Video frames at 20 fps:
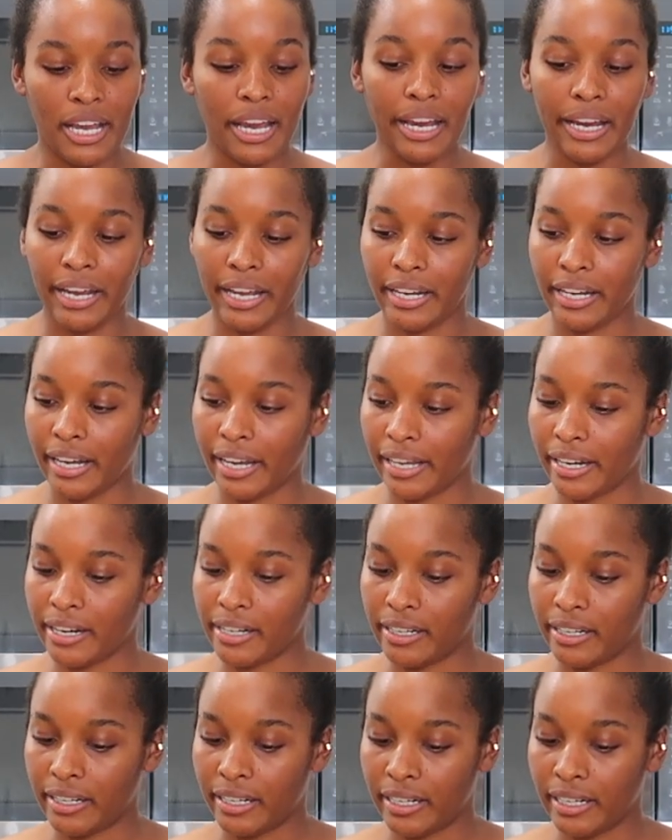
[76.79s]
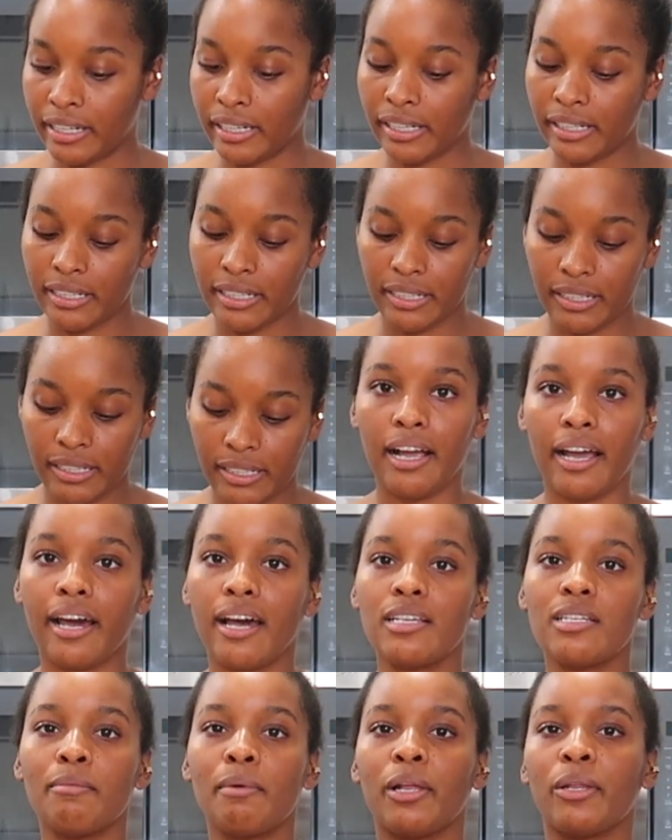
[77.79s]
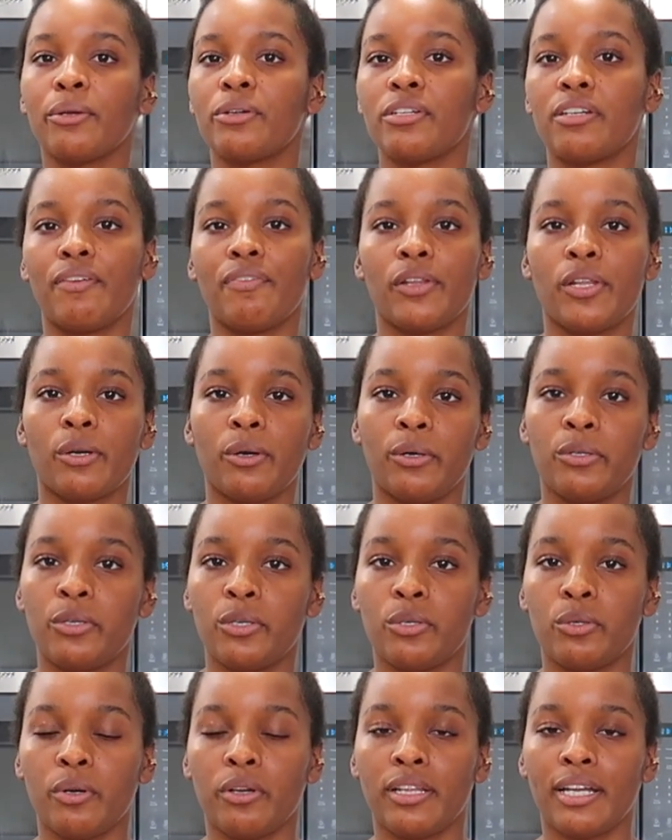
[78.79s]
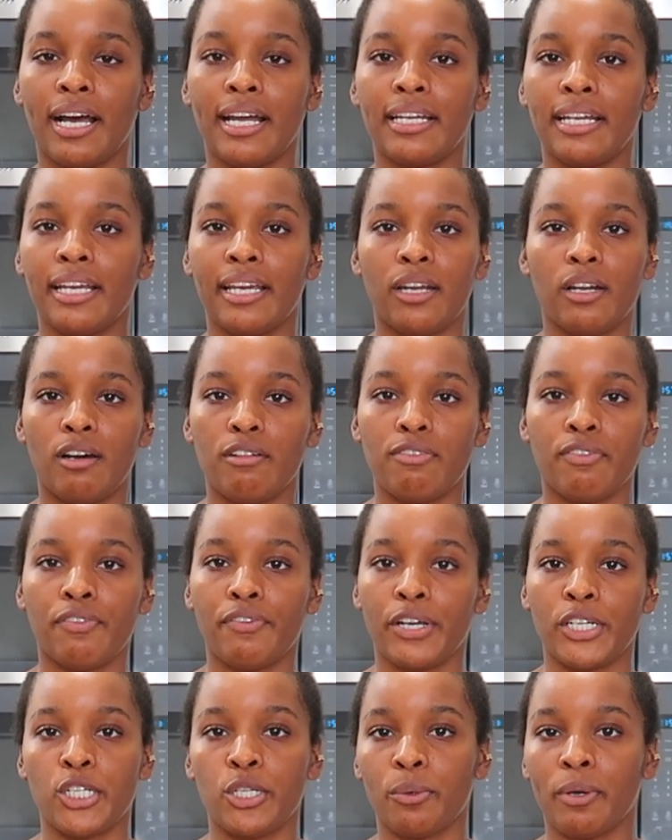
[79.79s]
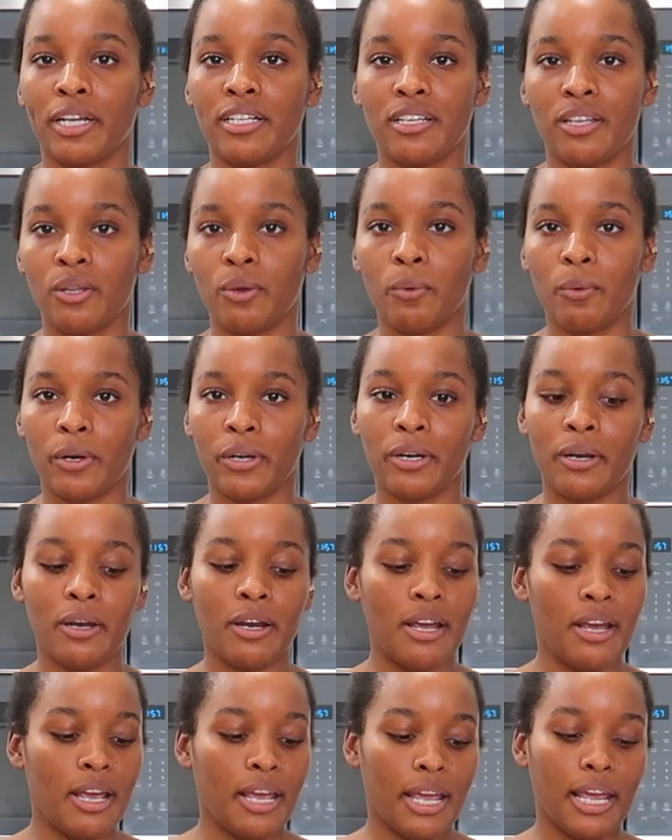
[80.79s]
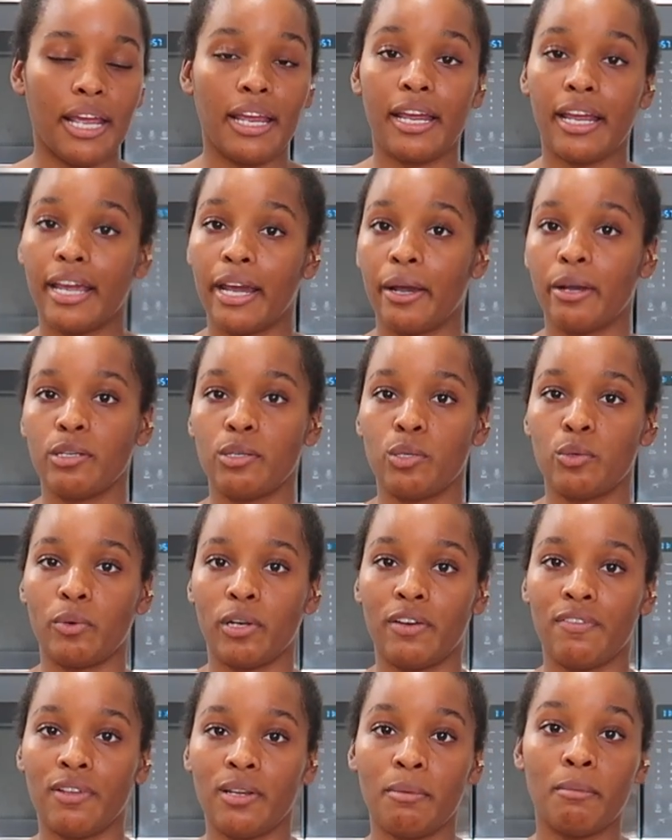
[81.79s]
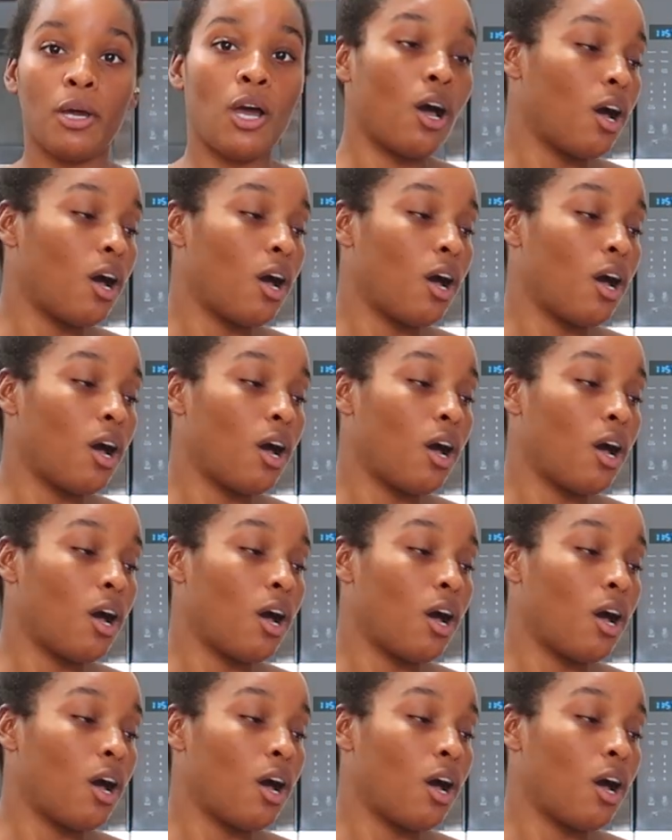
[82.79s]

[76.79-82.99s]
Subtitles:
and I got some other stuff at the grocery store that I didn't get off Fresh Direct in the order, and carrots is one of them.